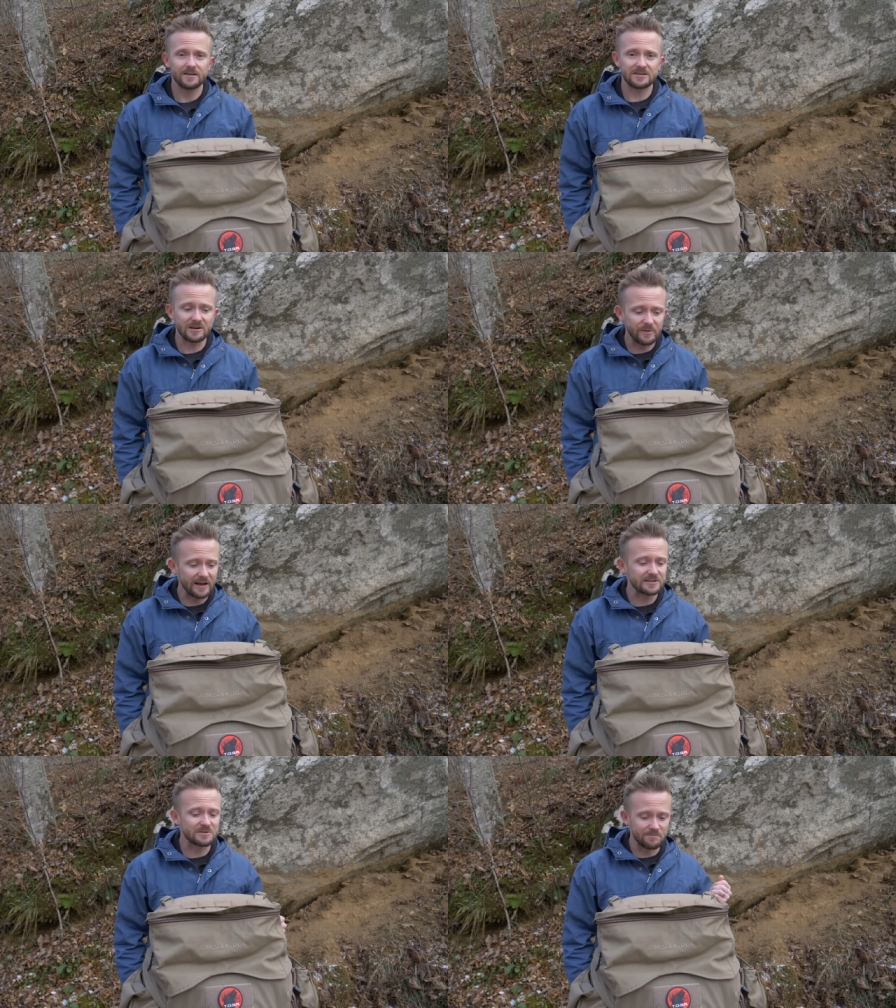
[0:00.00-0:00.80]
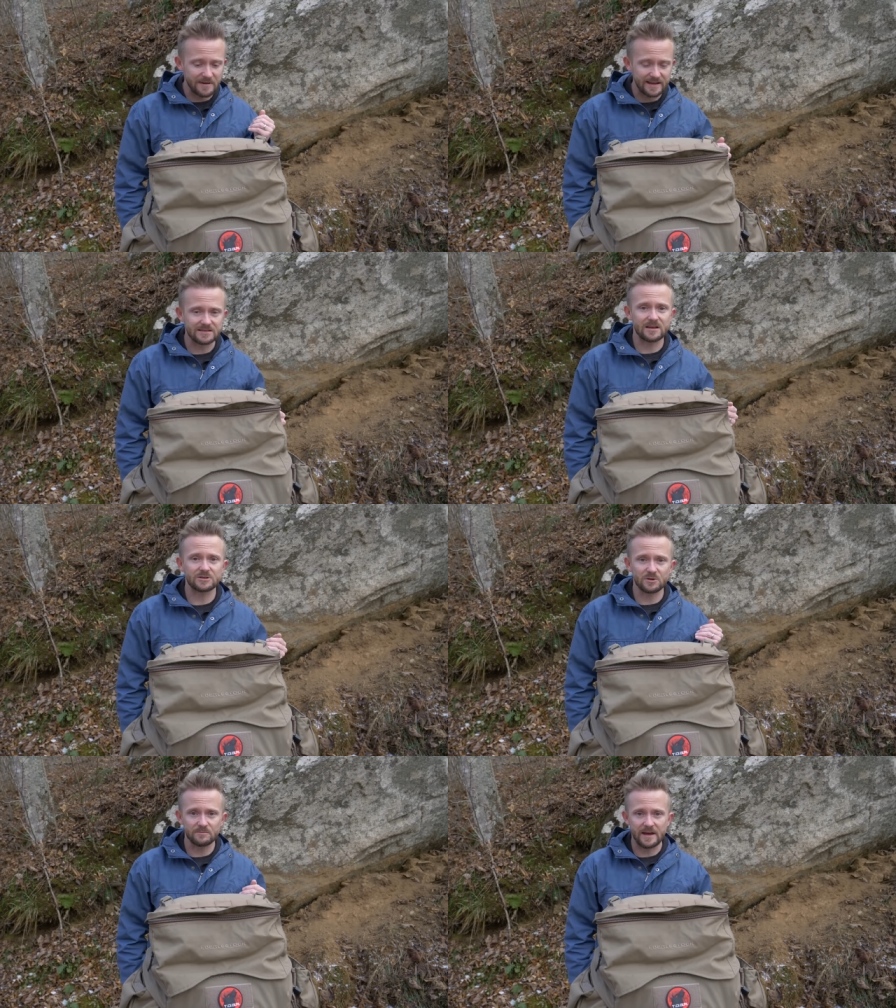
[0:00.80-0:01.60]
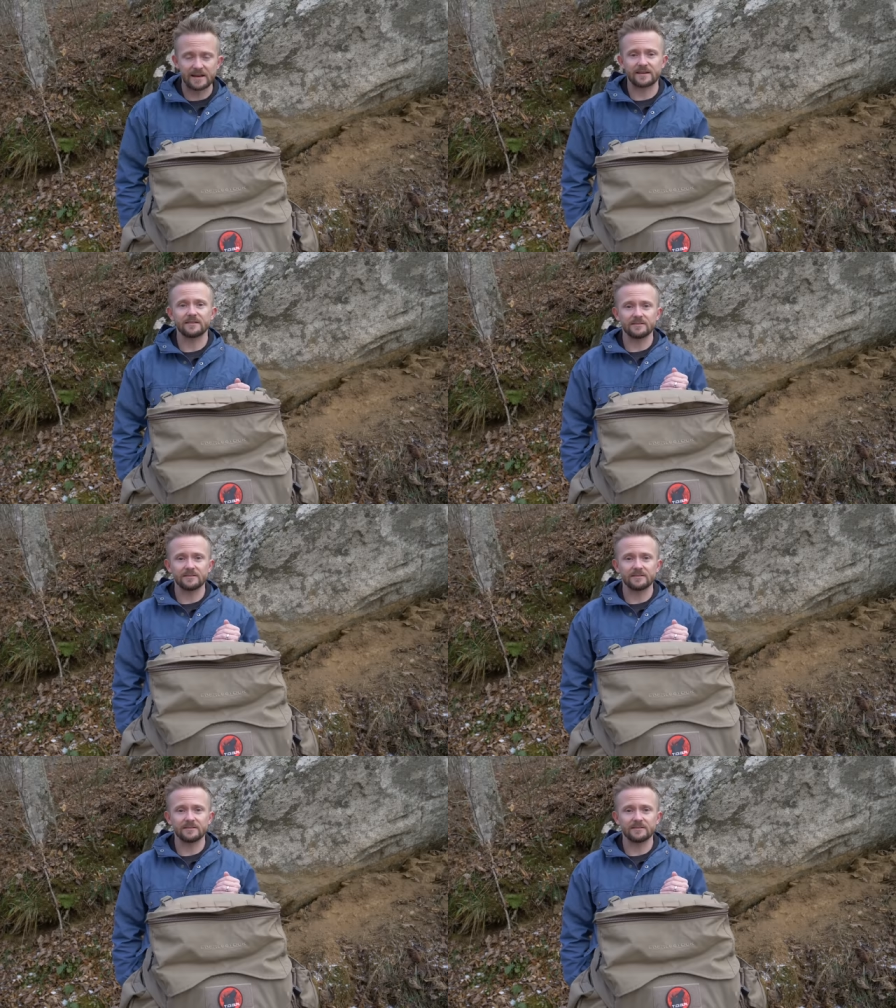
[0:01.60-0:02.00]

10 pounds makes a dramatic